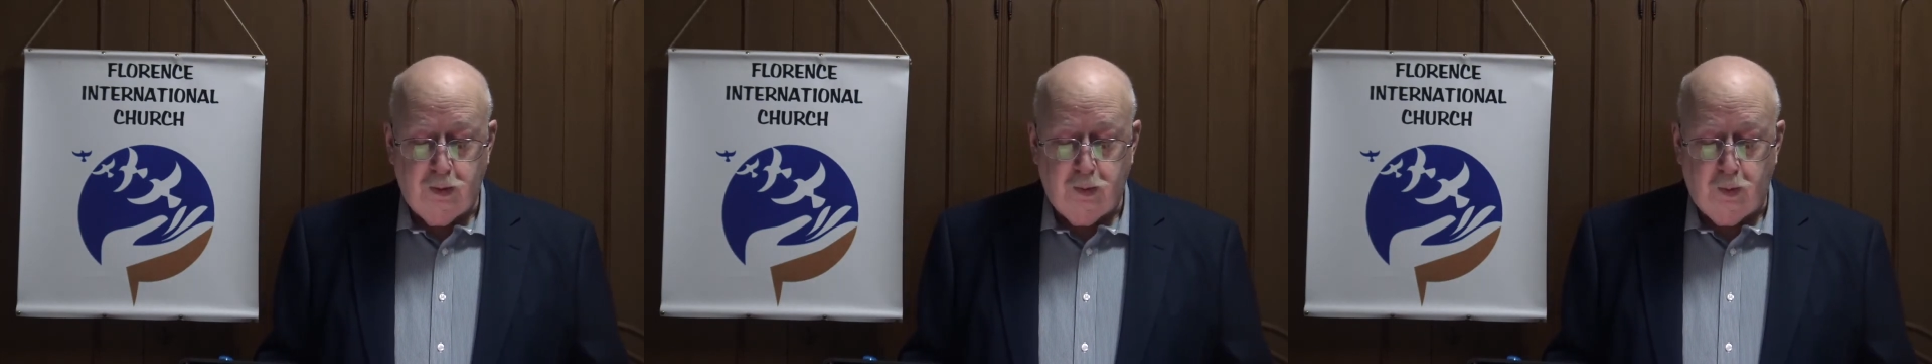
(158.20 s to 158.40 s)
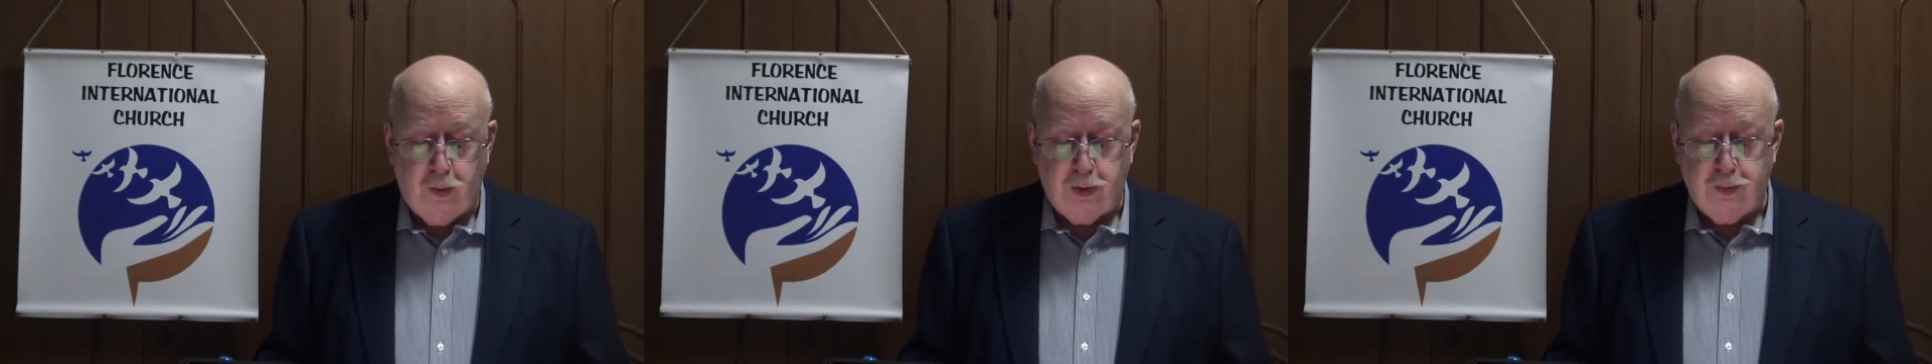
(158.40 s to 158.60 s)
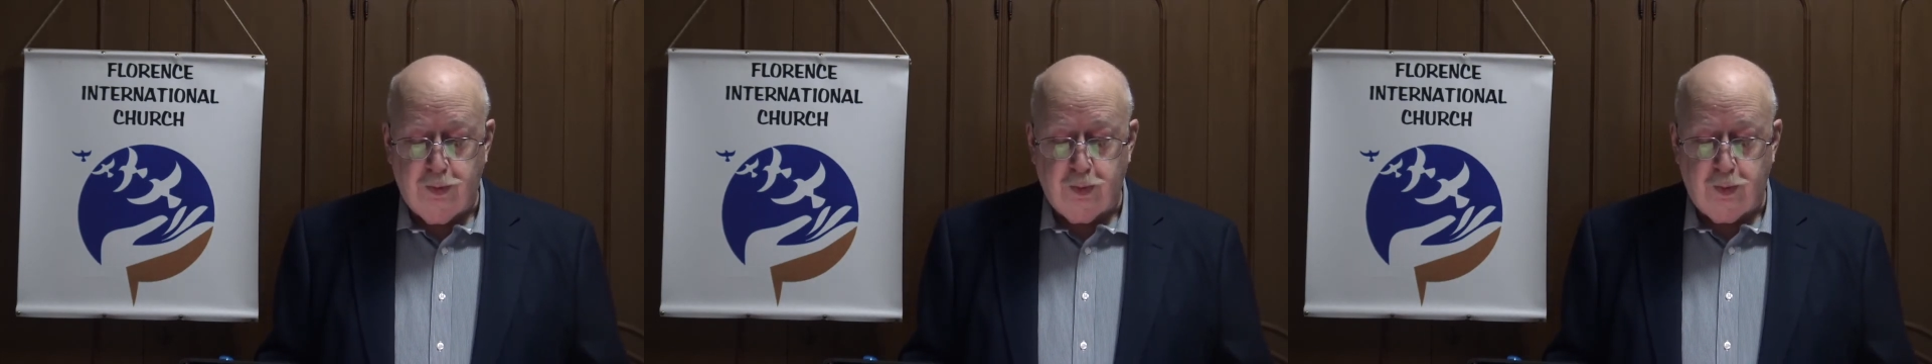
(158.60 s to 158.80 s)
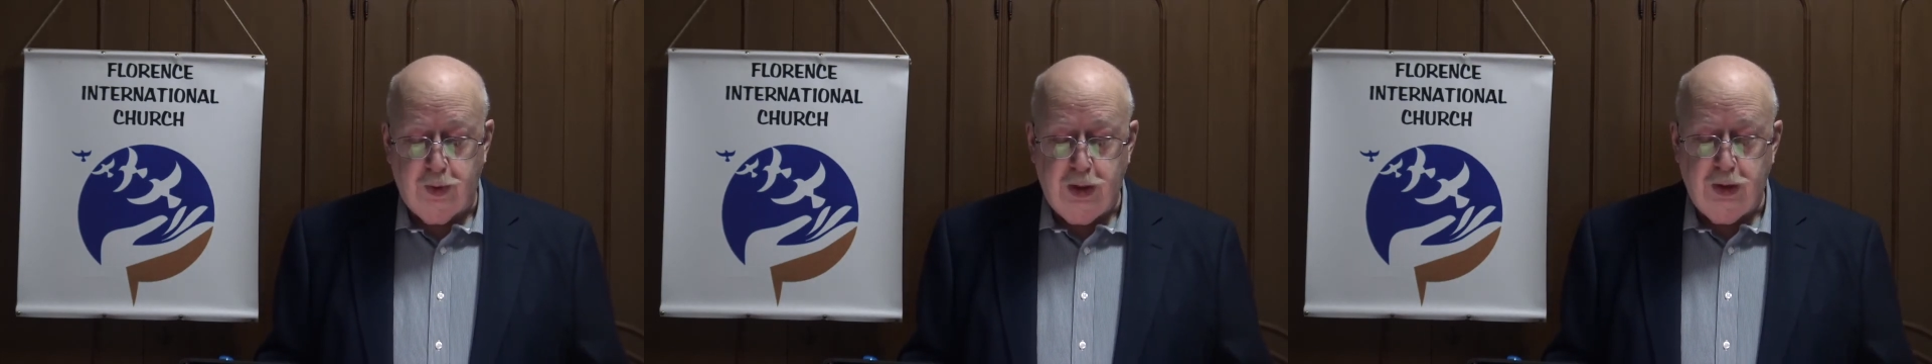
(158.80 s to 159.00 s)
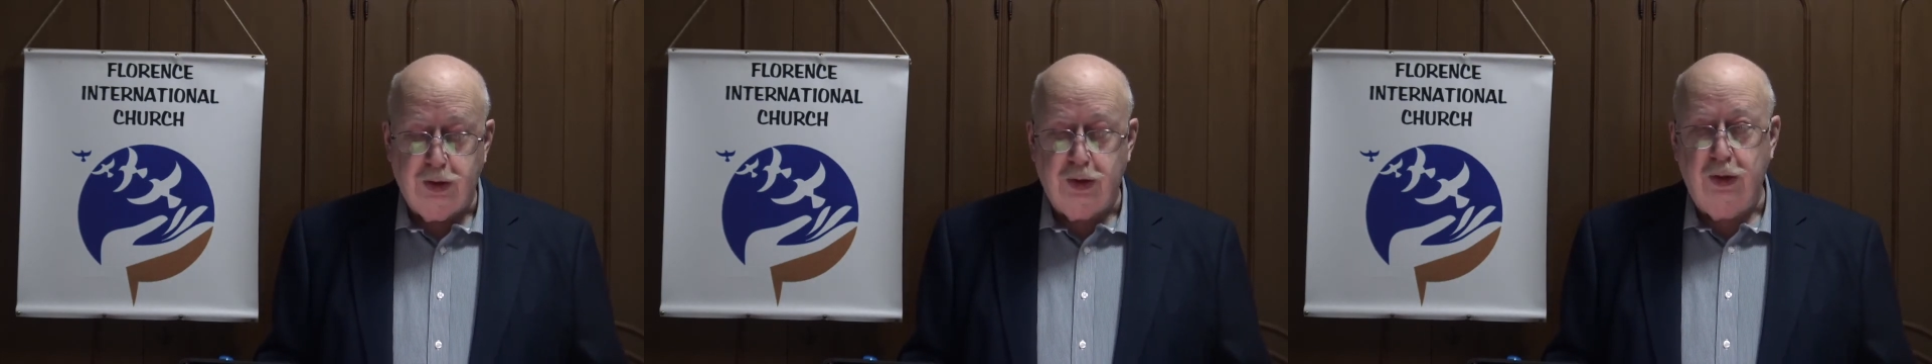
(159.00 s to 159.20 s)
One of the
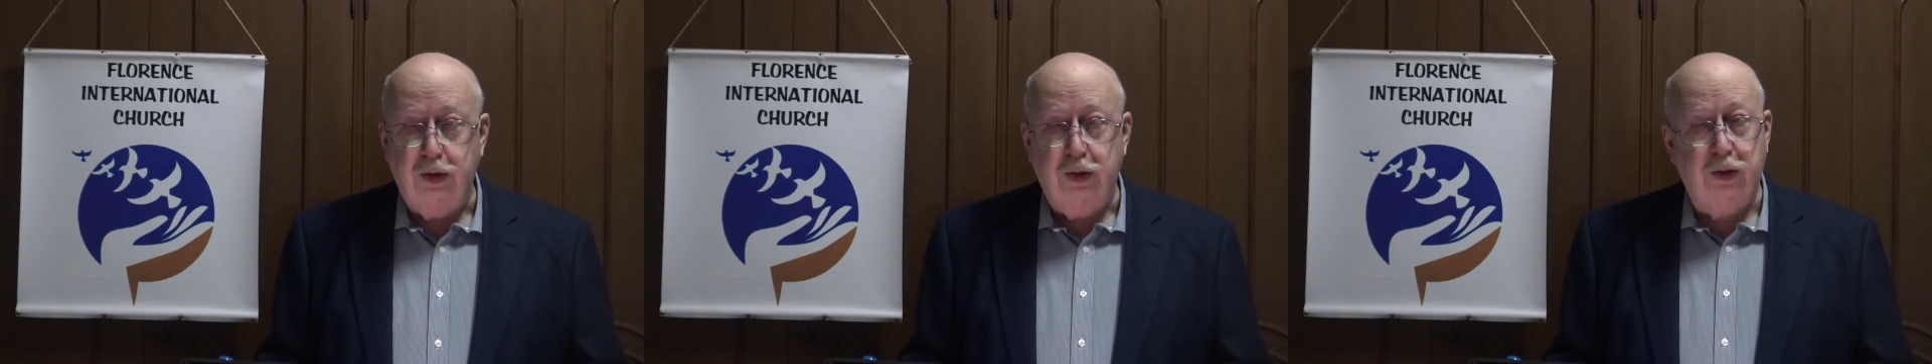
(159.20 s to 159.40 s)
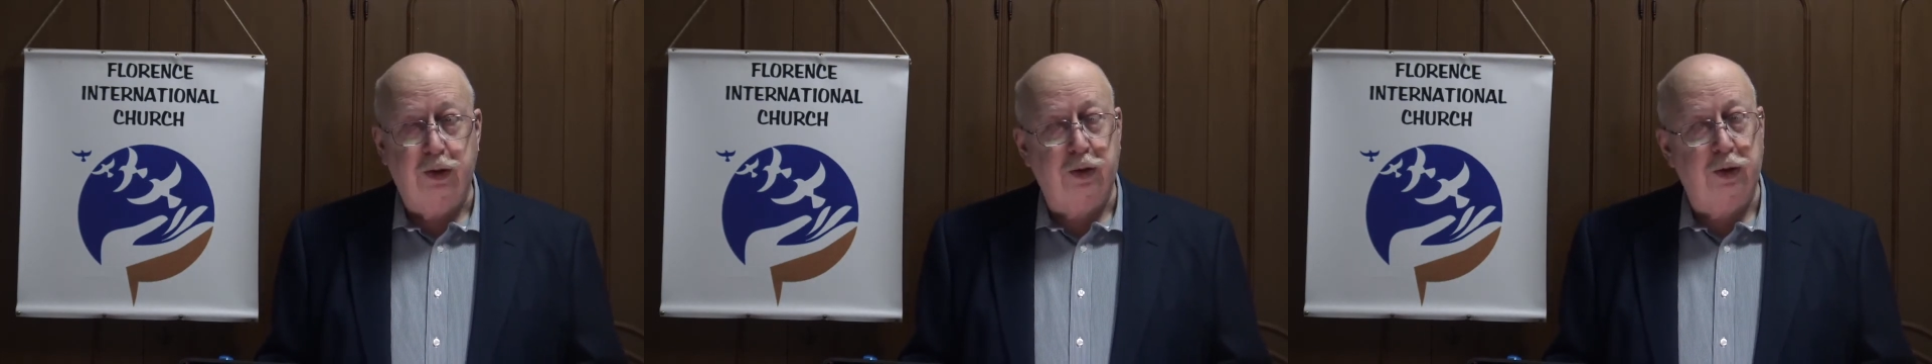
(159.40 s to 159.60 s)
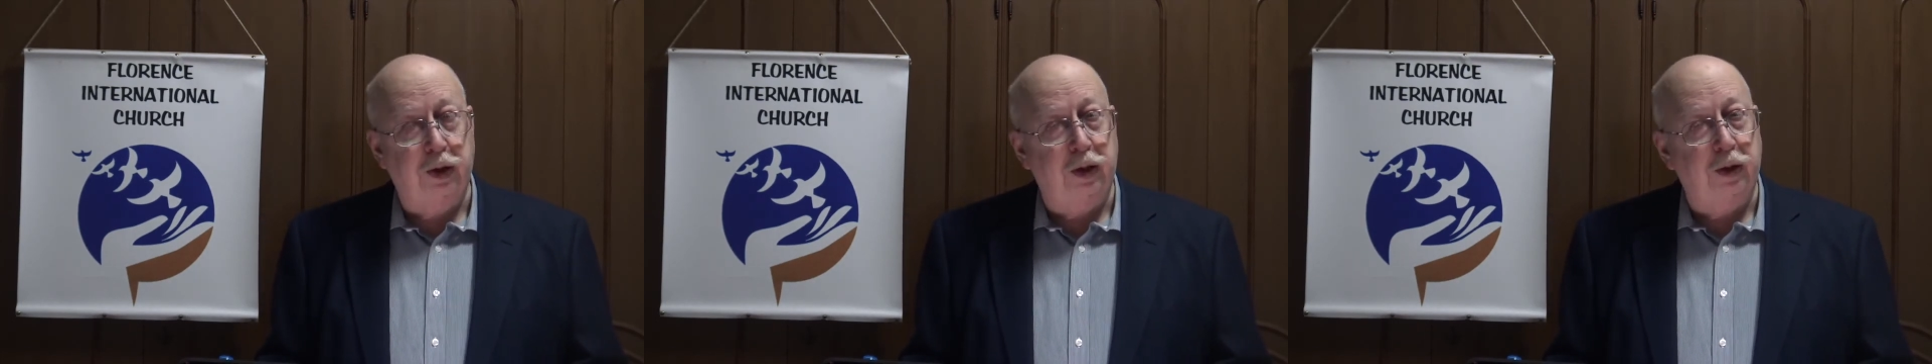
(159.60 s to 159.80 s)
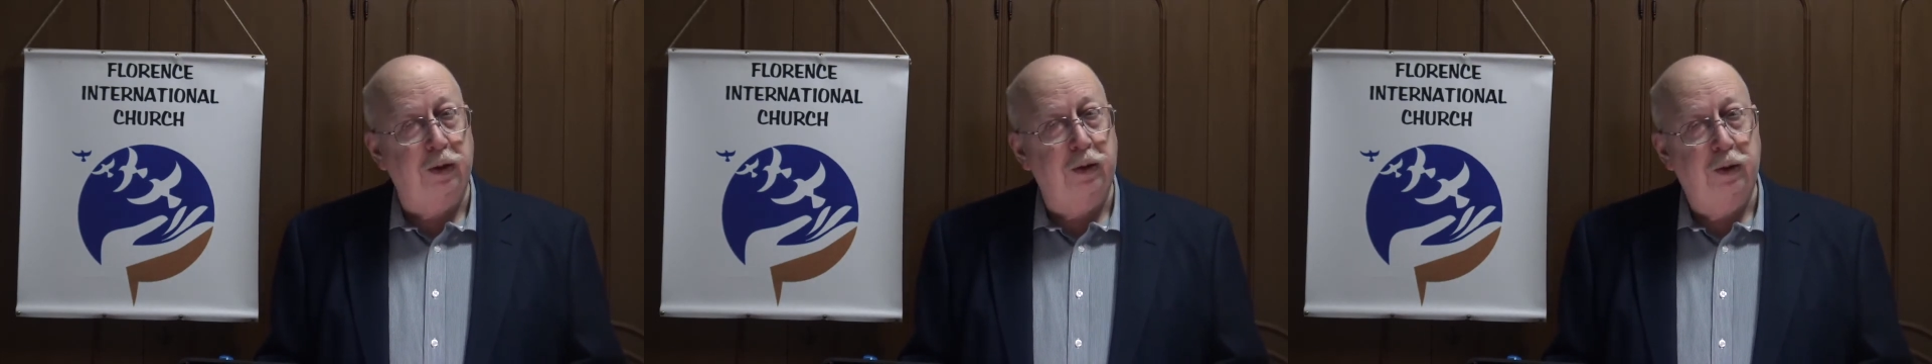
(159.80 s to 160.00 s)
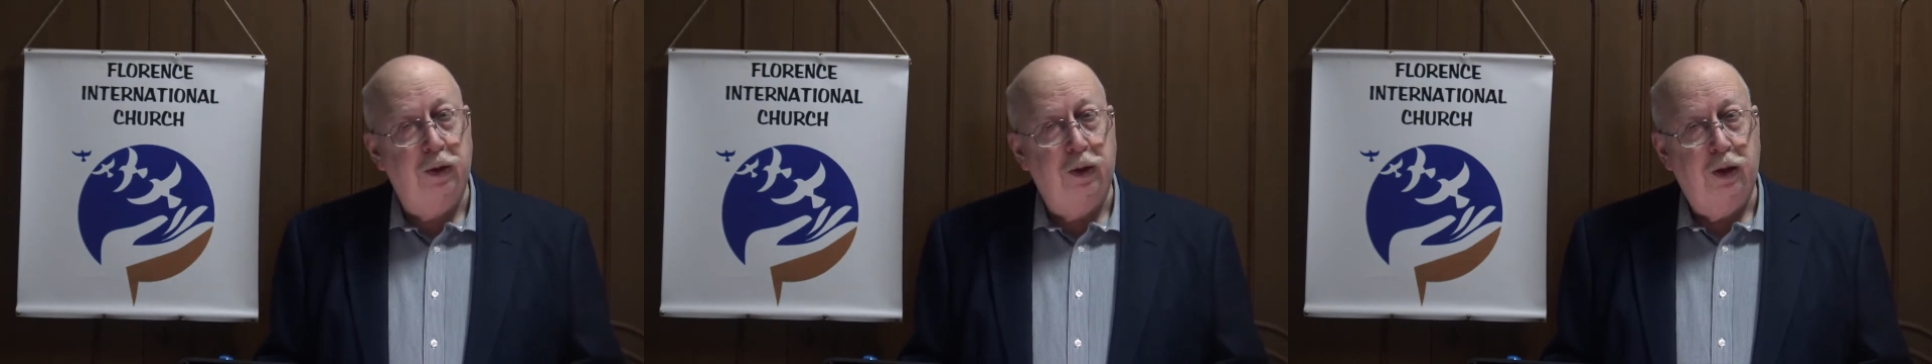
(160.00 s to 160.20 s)
reasons that